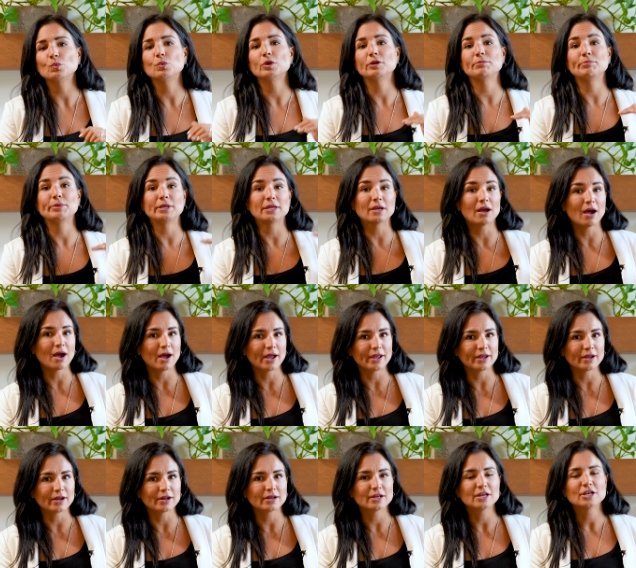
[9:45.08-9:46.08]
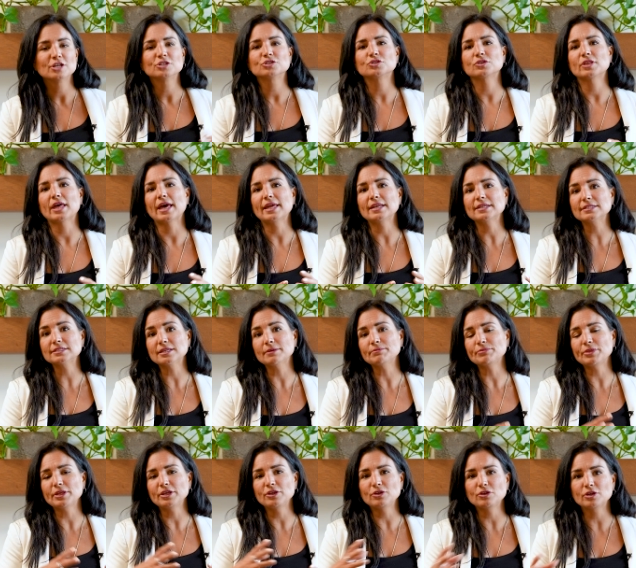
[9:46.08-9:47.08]
would be higher. So that is
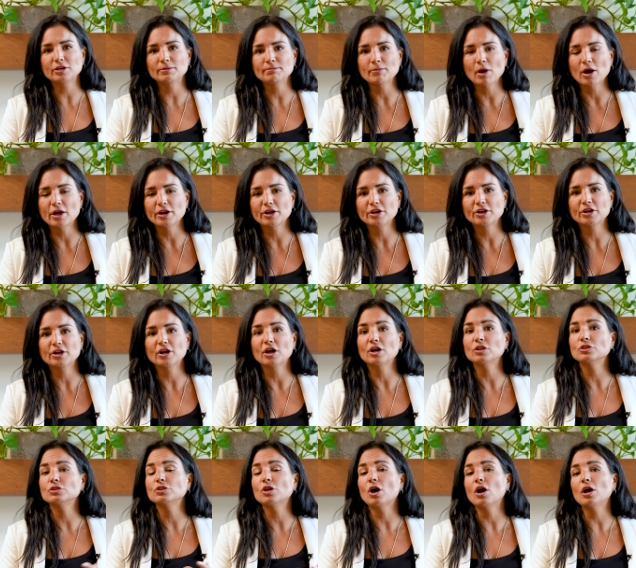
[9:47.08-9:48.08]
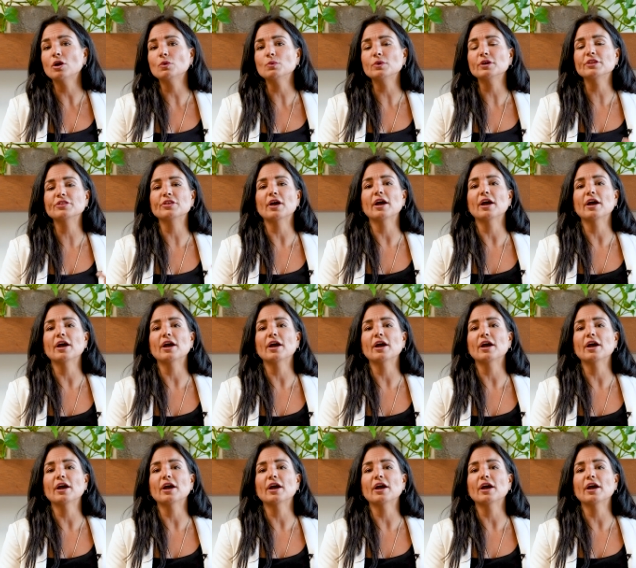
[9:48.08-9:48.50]
something you can monitor along with